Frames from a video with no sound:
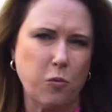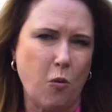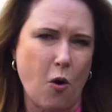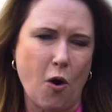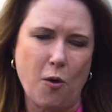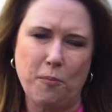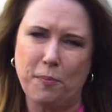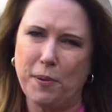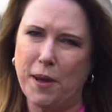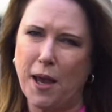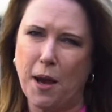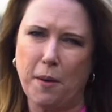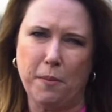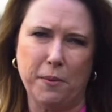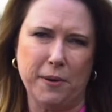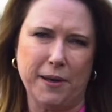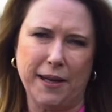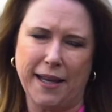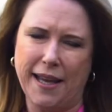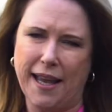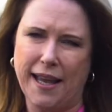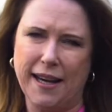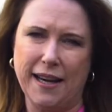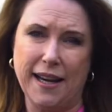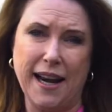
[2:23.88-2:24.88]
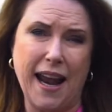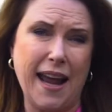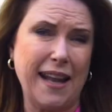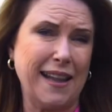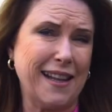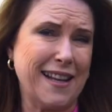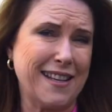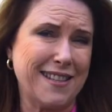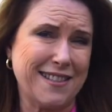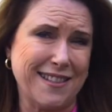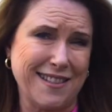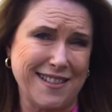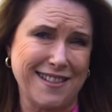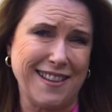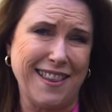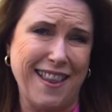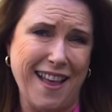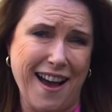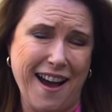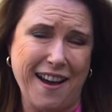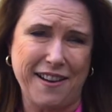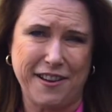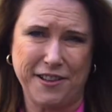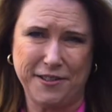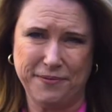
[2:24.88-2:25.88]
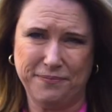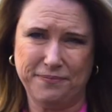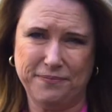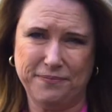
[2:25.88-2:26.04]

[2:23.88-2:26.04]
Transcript: won't be able to get it unless it's luck.